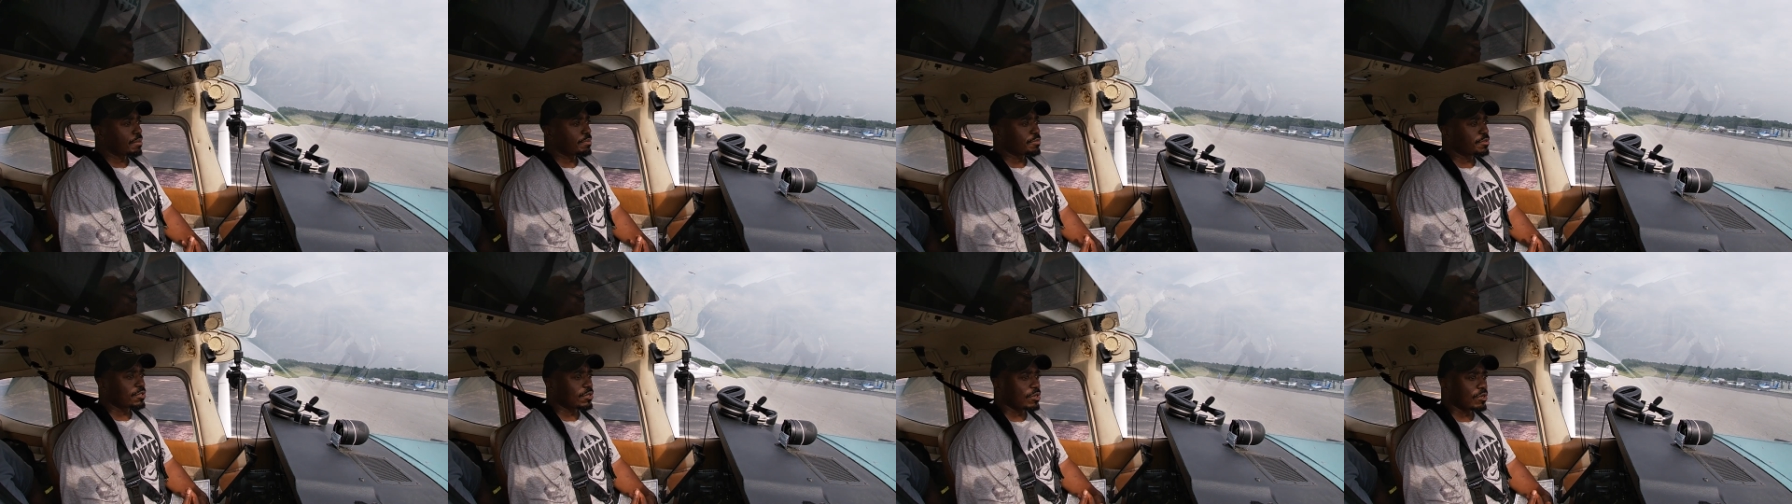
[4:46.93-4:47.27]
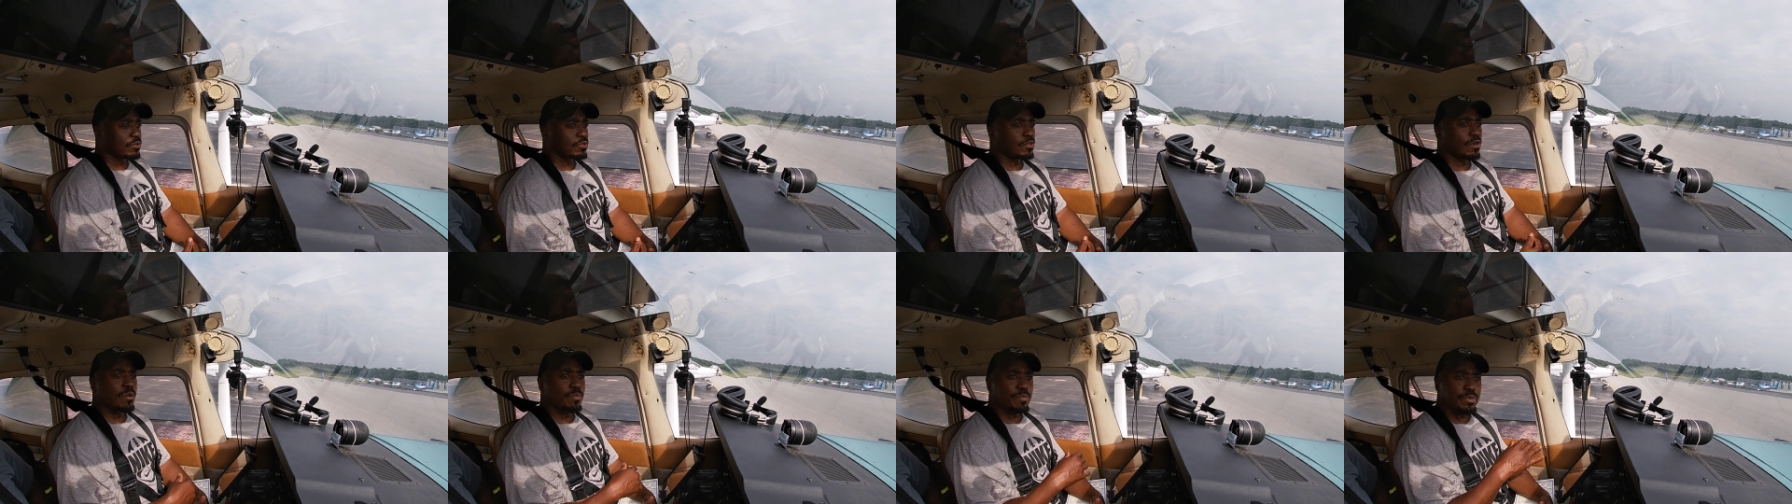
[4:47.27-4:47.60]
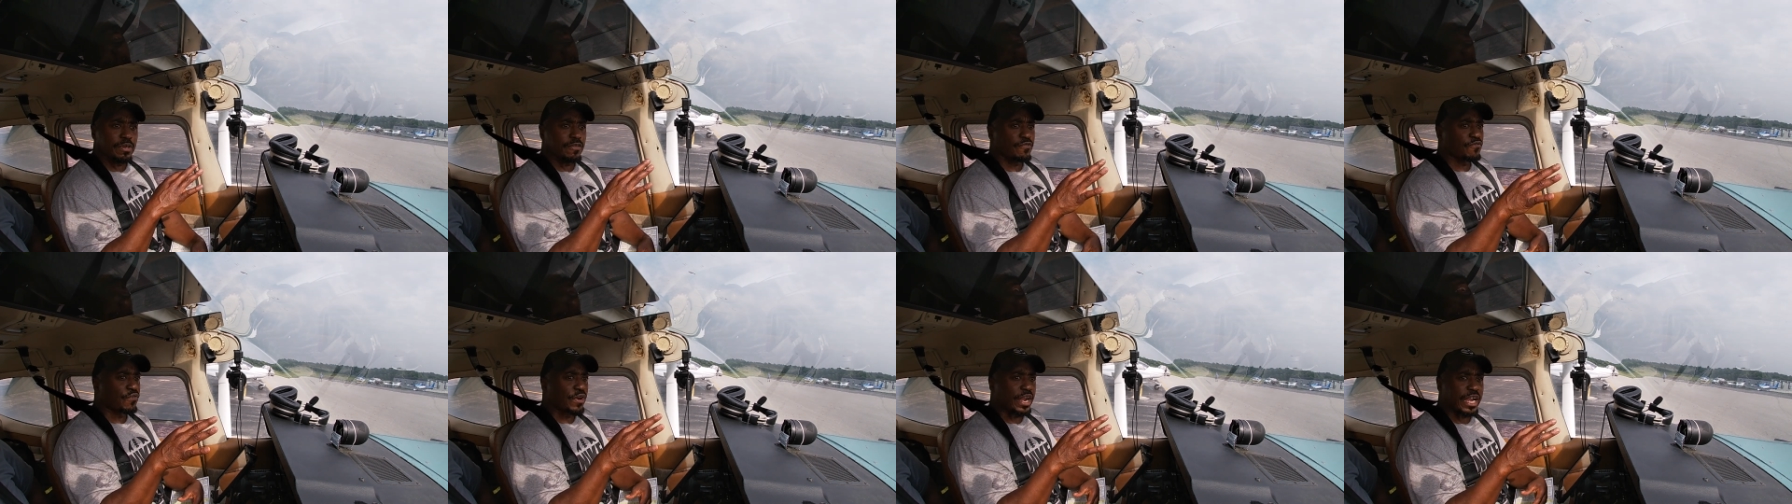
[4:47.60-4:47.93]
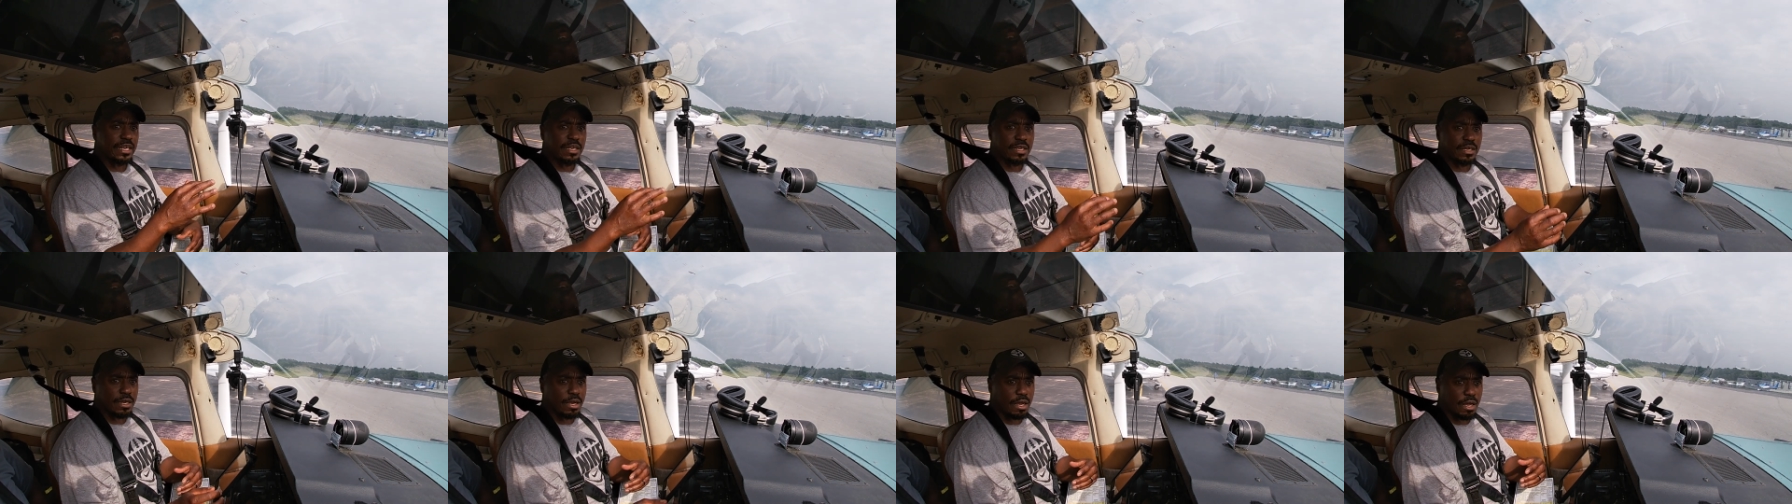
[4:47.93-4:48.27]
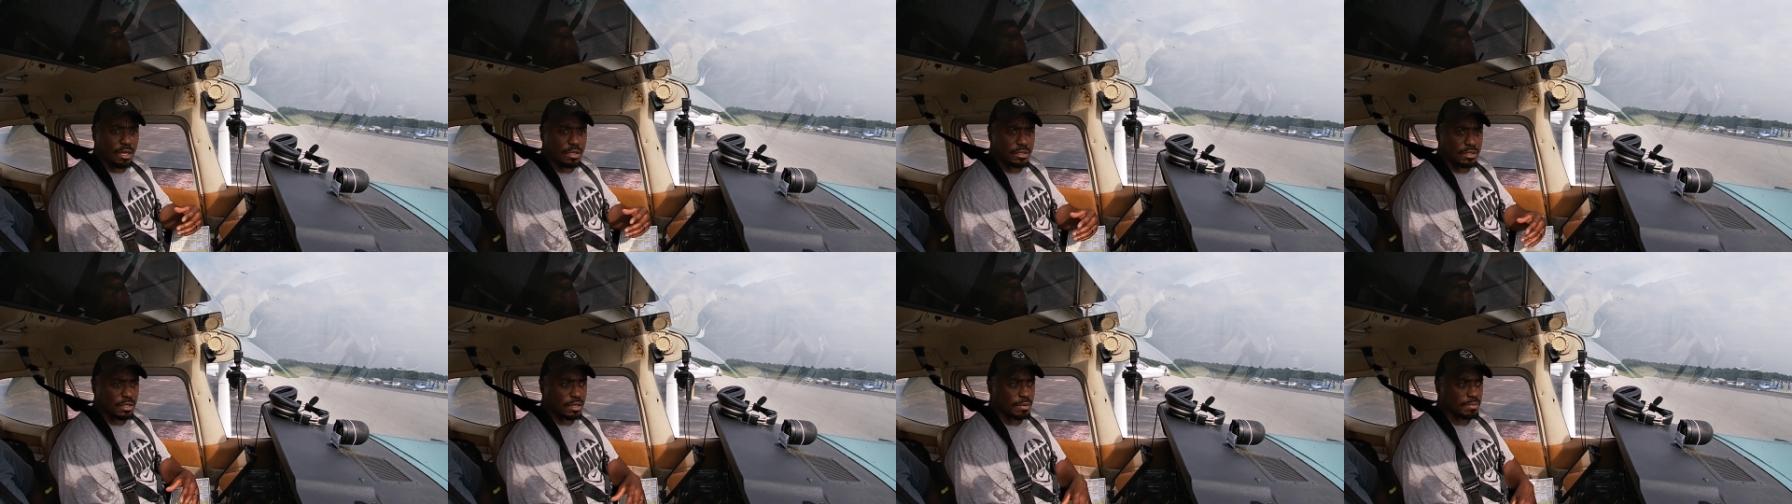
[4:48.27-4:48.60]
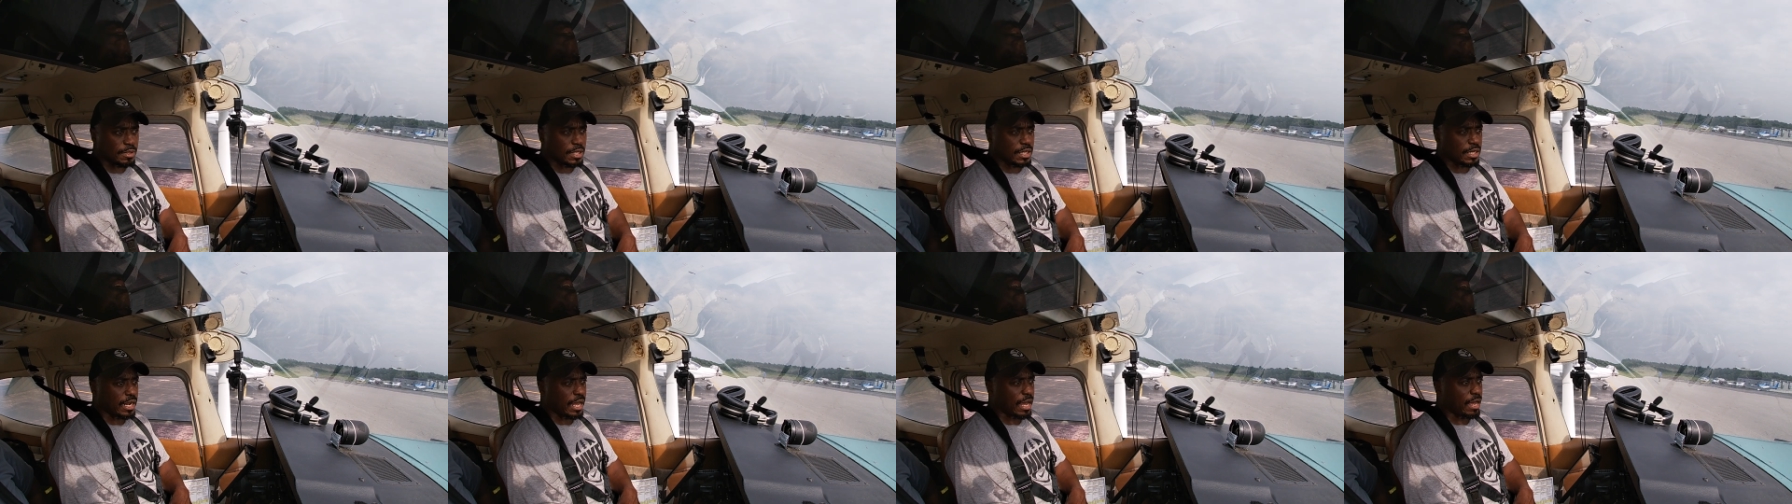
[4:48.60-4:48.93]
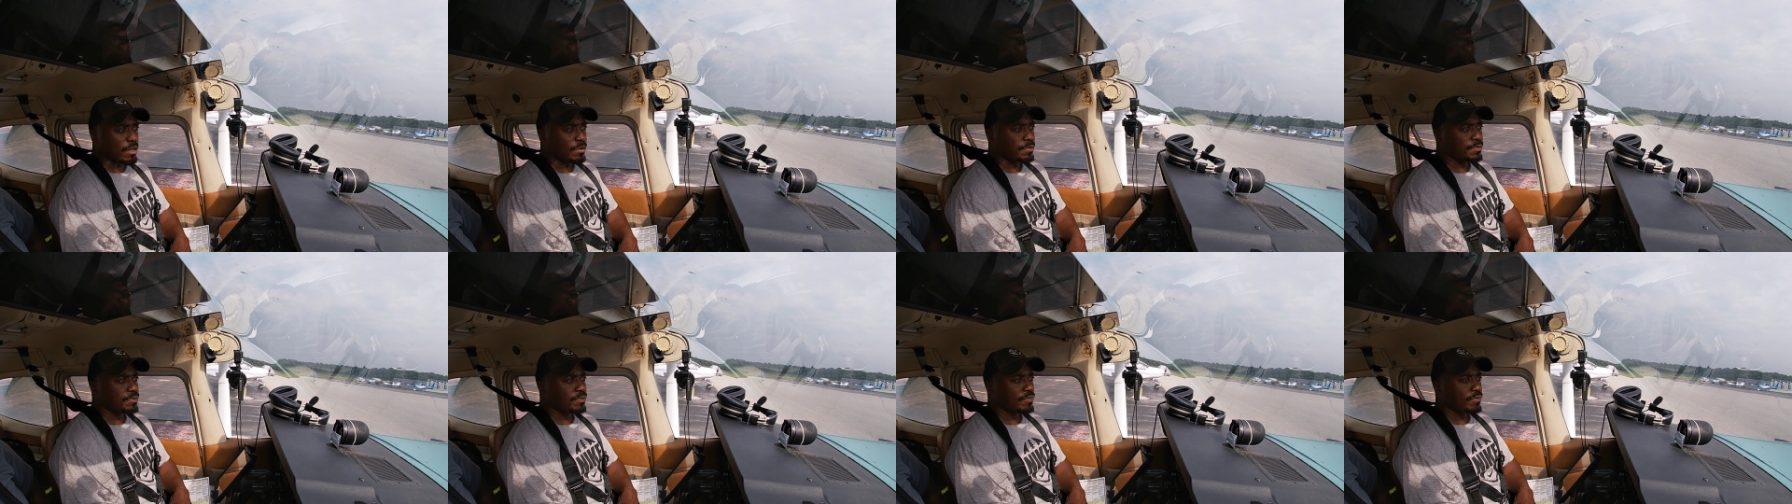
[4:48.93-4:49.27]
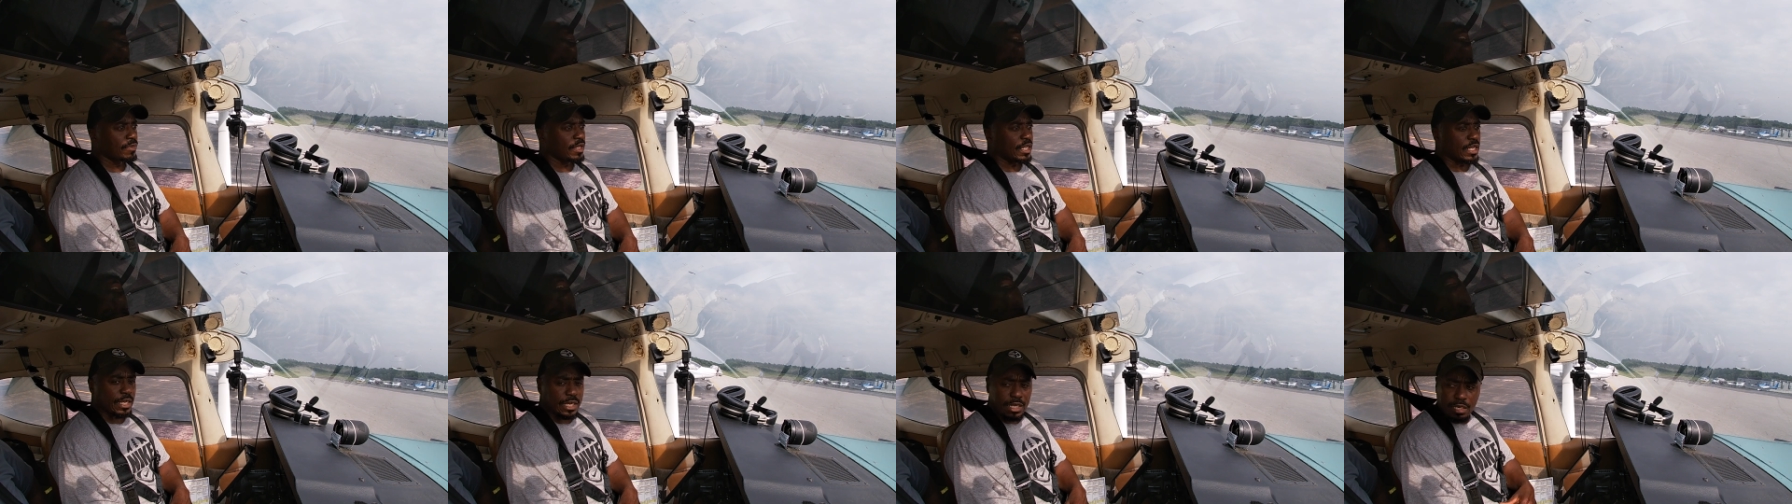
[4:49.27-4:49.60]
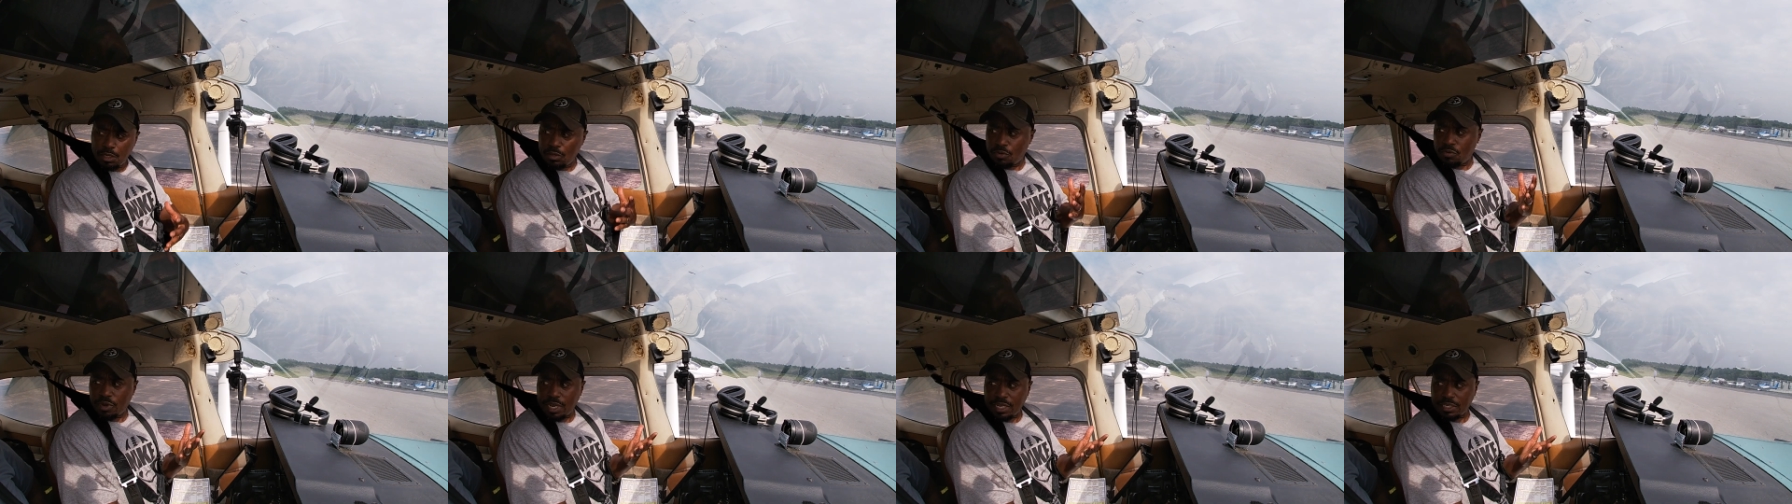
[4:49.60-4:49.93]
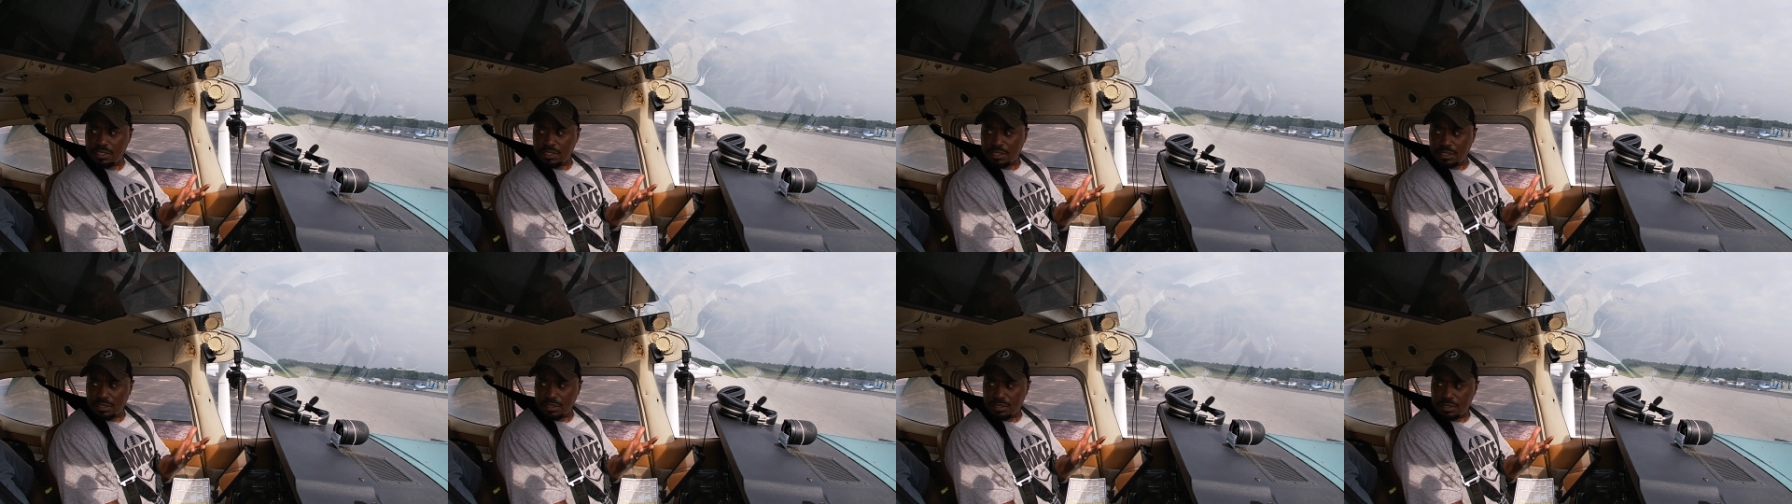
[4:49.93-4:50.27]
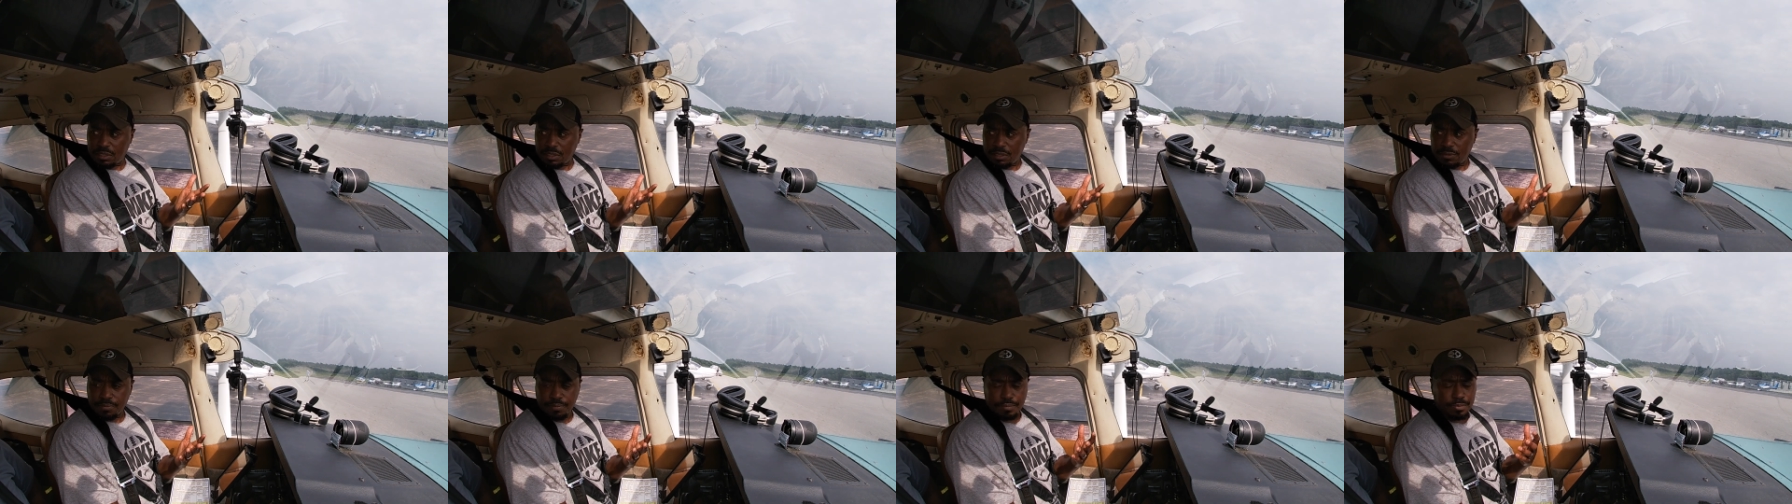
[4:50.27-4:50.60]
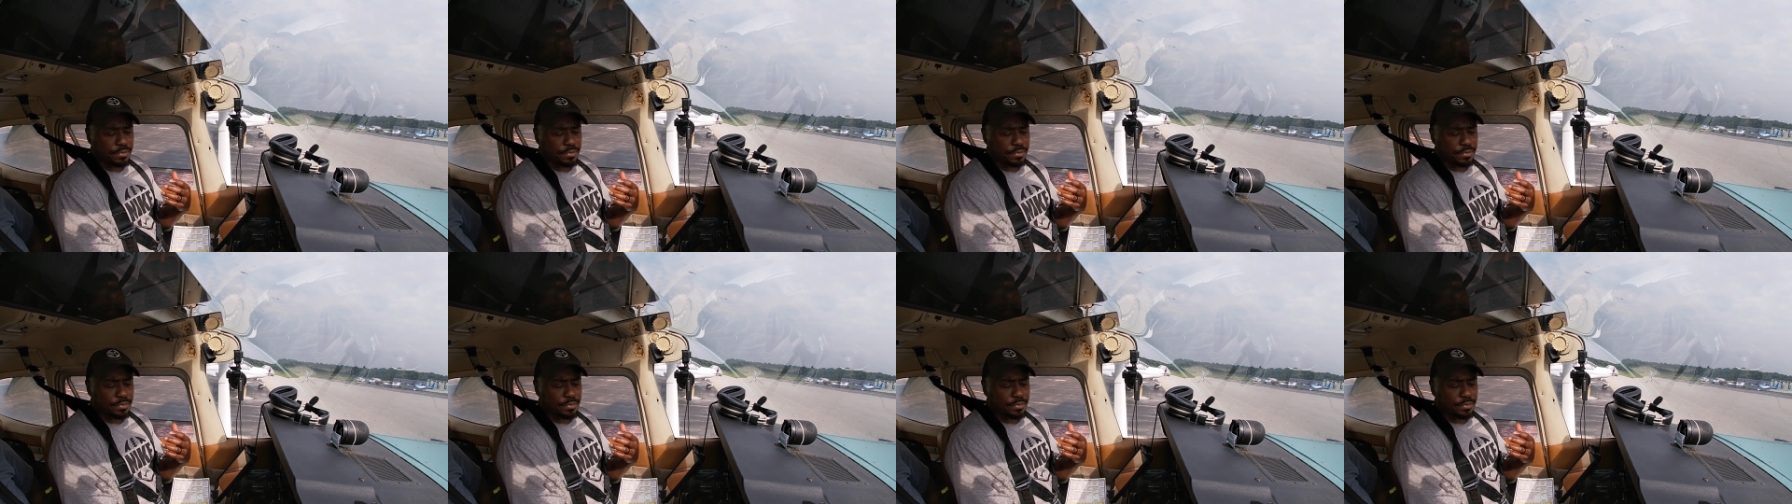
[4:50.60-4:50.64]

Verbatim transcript: So don't be afraid to call something out. Any questions?